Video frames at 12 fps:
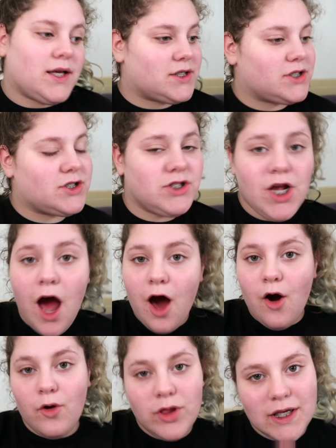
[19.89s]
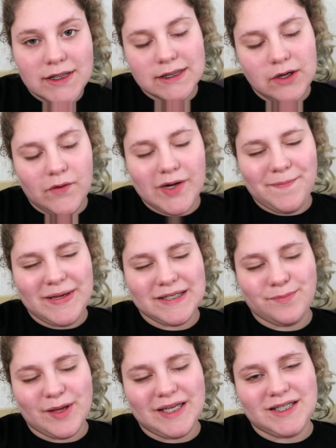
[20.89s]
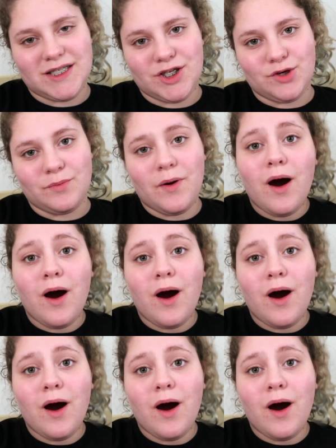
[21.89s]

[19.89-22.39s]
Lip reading: So this is going to be split into 2